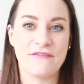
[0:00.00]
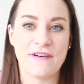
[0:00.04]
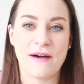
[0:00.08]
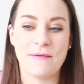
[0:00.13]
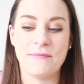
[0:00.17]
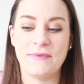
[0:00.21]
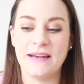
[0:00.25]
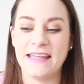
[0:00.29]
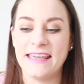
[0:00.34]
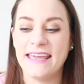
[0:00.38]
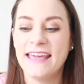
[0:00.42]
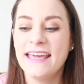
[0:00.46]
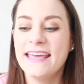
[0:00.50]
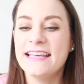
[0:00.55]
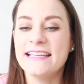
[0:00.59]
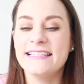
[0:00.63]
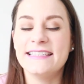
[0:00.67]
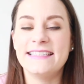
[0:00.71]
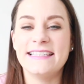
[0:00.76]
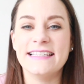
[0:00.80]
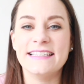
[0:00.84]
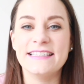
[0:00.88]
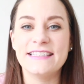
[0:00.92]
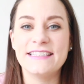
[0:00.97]
family
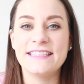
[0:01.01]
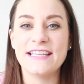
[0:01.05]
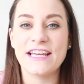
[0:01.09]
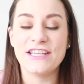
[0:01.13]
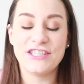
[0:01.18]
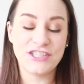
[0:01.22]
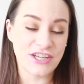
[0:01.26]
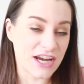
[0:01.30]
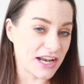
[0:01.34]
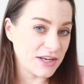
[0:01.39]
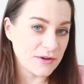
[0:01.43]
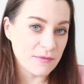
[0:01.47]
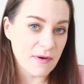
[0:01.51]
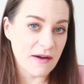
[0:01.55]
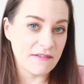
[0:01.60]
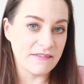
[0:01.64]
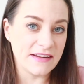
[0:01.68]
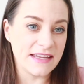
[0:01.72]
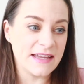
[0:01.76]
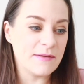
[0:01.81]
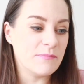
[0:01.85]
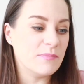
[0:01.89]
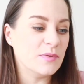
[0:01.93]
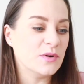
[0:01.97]
since January,